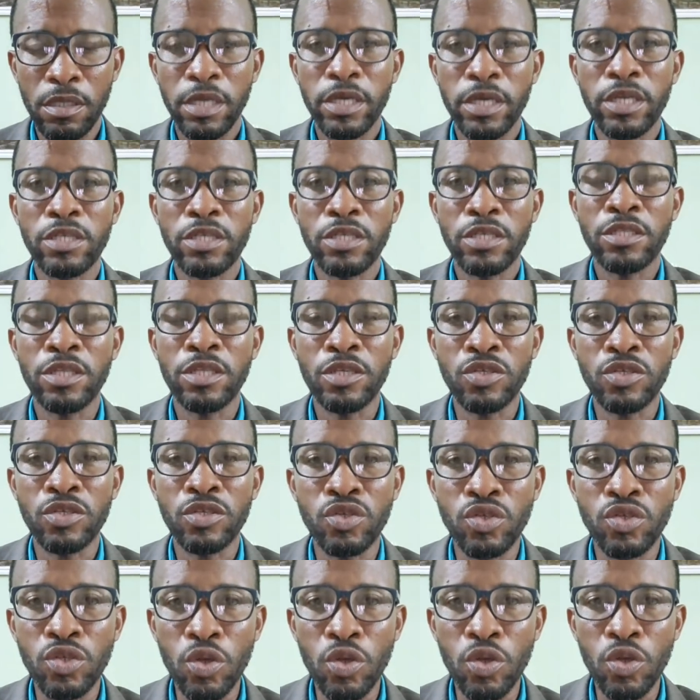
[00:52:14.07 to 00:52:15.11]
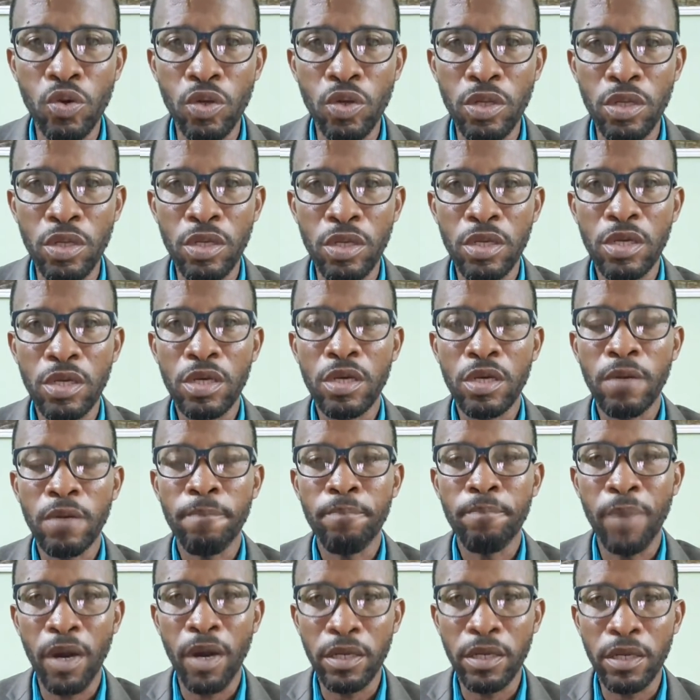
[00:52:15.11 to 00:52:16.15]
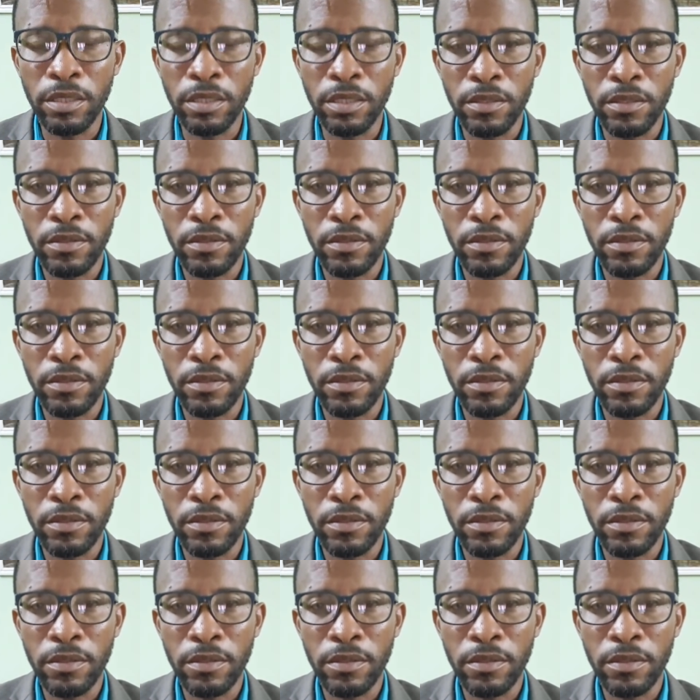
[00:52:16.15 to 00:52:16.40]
is the sole body,